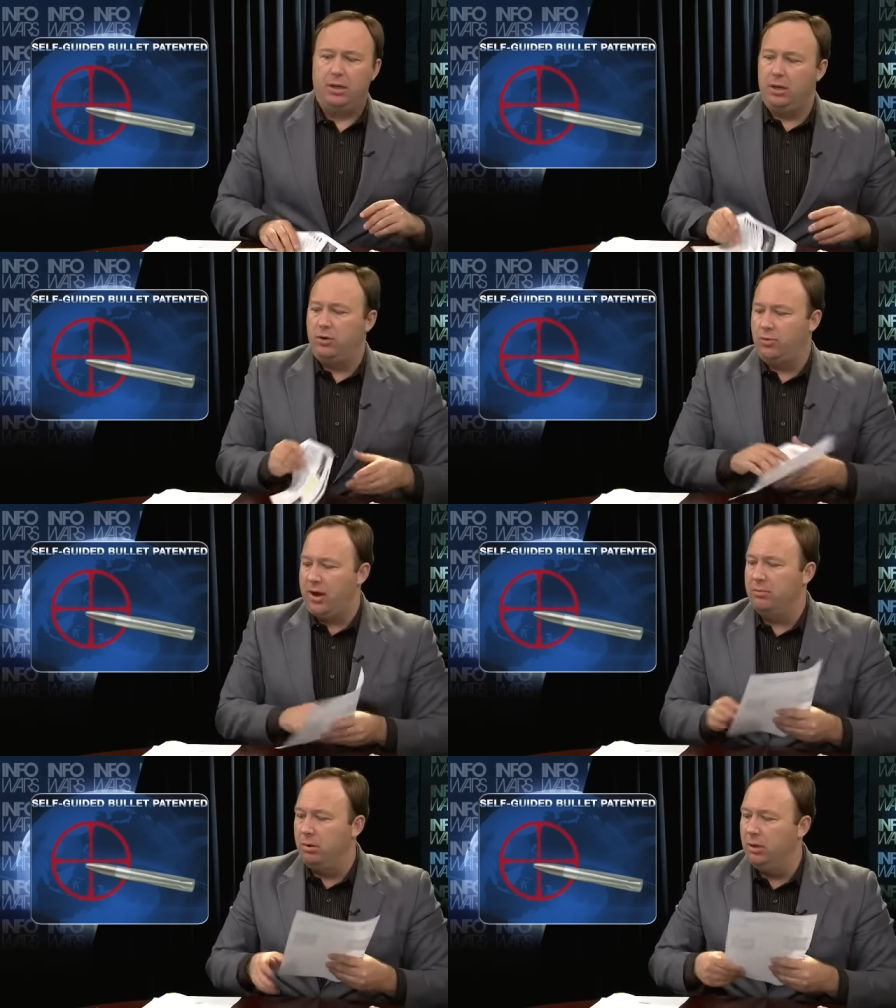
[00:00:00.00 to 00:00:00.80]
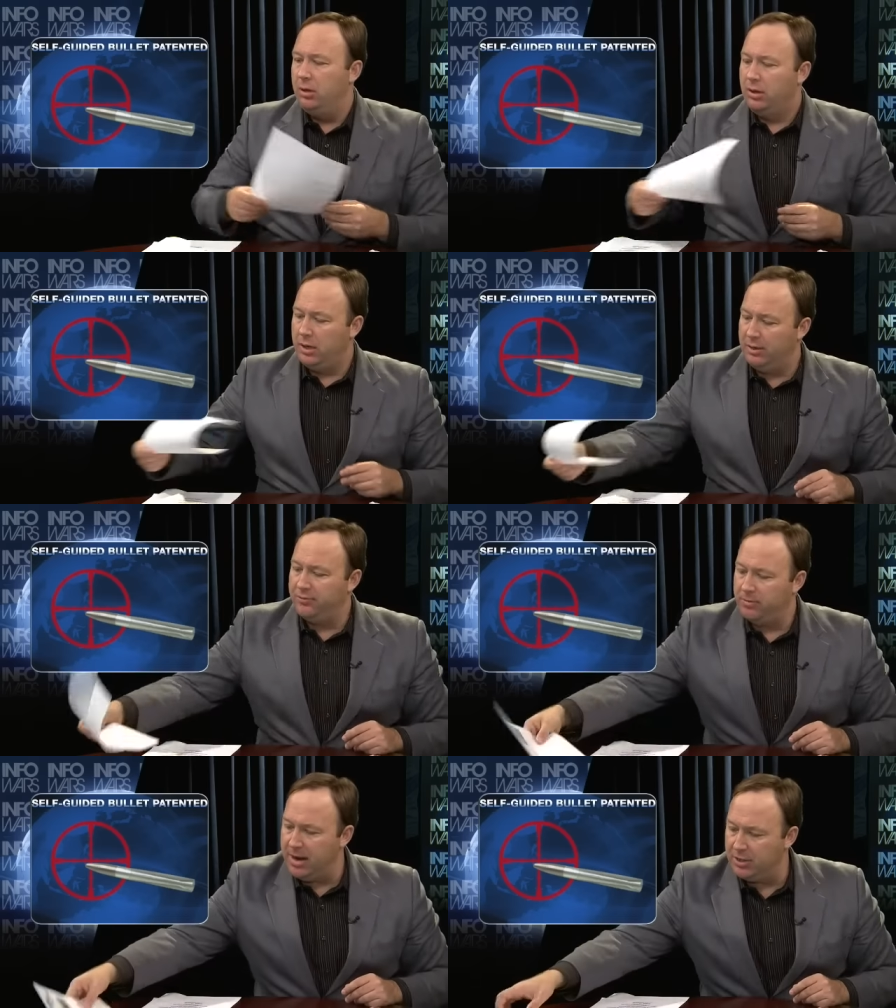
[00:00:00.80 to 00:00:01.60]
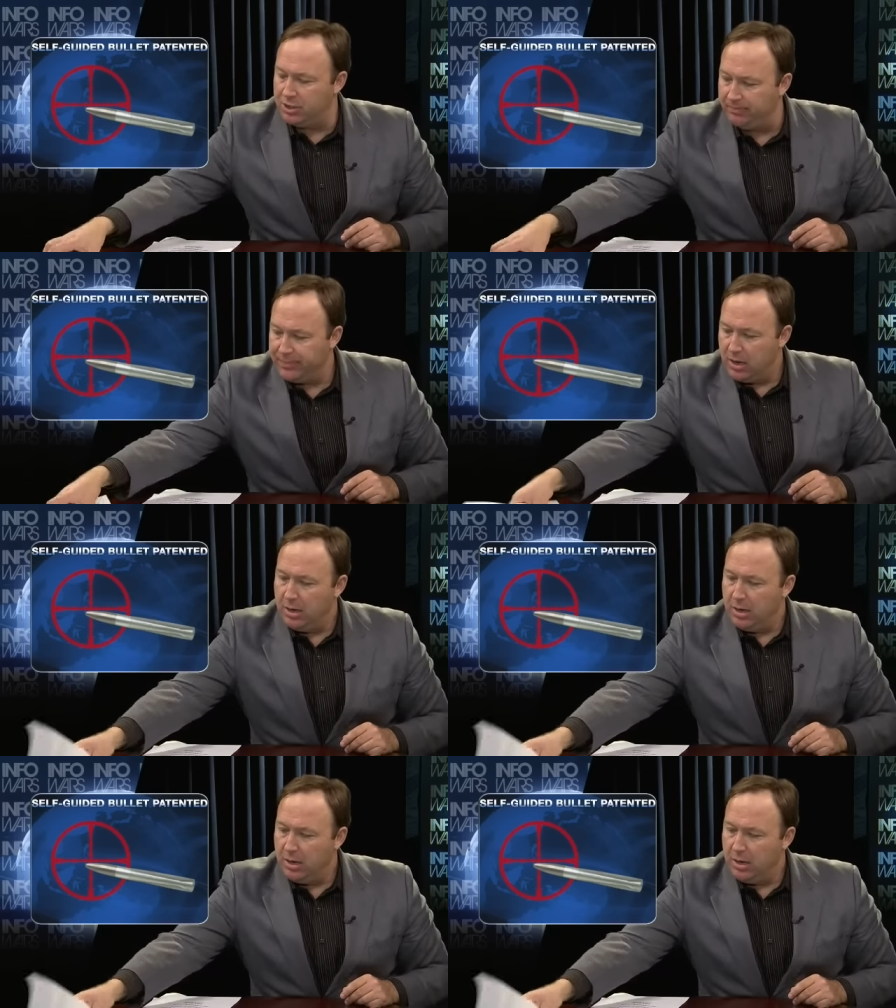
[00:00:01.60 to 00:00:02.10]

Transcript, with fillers: Incredible information.